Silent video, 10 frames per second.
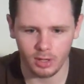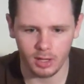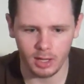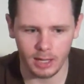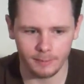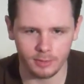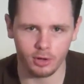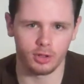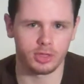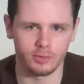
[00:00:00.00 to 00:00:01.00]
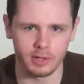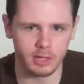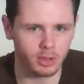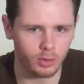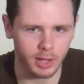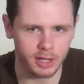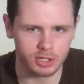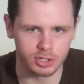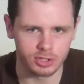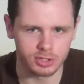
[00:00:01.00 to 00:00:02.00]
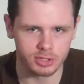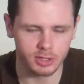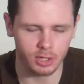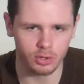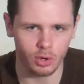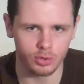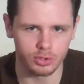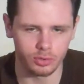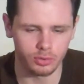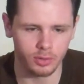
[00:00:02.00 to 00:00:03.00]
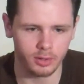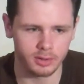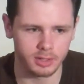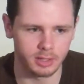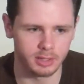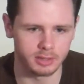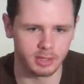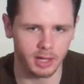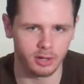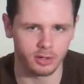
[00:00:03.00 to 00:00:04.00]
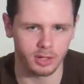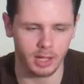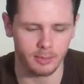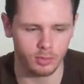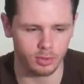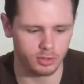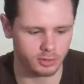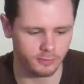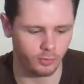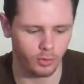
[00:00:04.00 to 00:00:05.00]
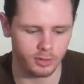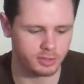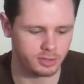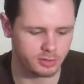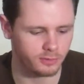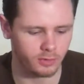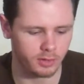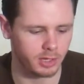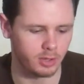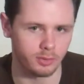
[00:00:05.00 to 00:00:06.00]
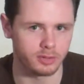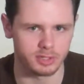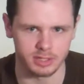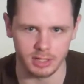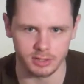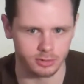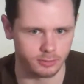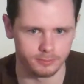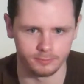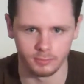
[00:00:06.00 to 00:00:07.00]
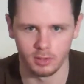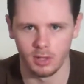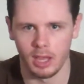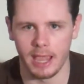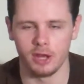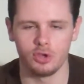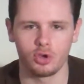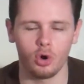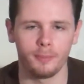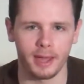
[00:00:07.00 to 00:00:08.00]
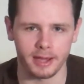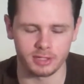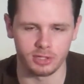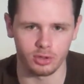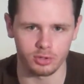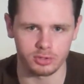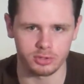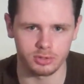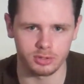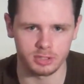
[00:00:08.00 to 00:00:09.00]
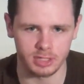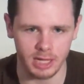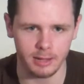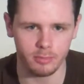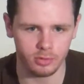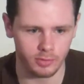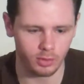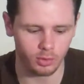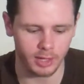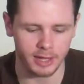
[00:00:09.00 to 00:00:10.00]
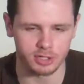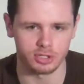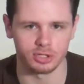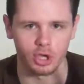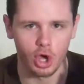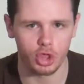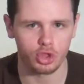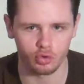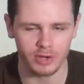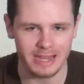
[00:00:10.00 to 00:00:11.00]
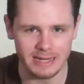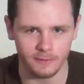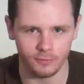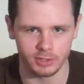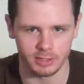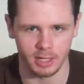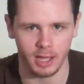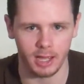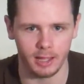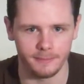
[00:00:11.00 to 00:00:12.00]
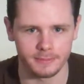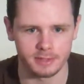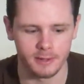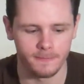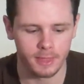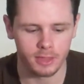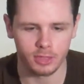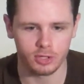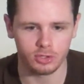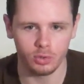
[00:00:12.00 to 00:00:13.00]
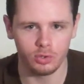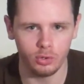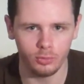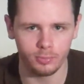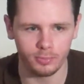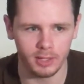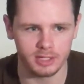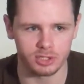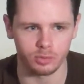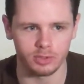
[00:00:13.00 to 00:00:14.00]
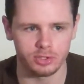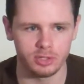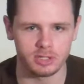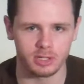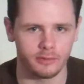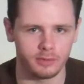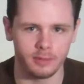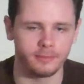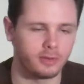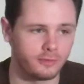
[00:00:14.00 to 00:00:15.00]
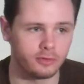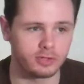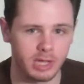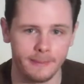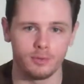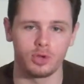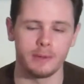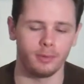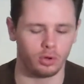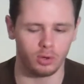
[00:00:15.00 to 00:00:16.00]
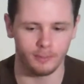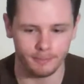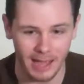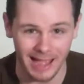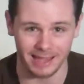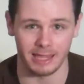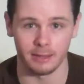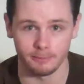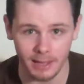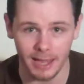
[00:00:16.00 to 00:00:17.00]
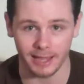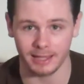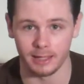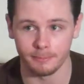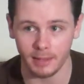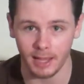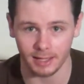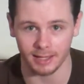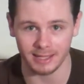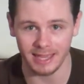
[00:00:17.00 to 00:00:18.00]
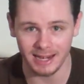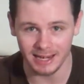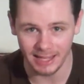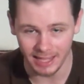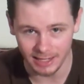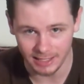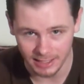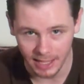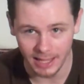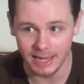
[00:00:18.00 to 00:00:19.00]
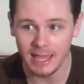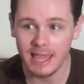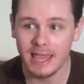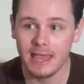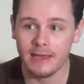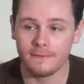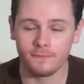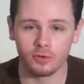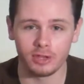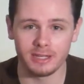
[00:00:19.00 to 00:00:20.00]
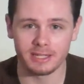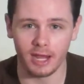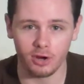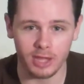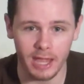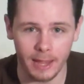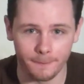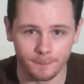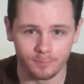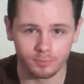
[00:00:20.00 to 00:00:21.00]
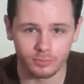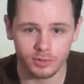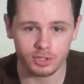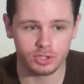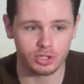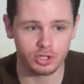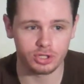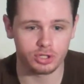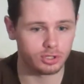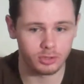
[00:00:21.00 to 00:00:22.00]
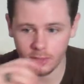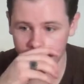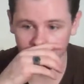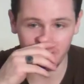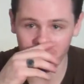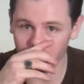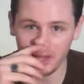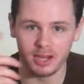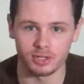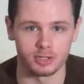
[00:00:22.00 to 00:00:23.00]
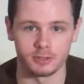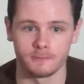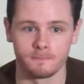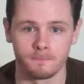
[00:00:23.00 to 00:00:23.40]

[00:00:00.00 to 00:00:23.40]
There are 3 locations that you go to throughout the entire game. There's a forest, there's a volcano, and there's a desert. And you go back to those same 3 locations 3 different times. There's no new places. Once you discover them for the first time, you keep on going back and back and back, again and again and again, for the entire game. There's just 3 locations.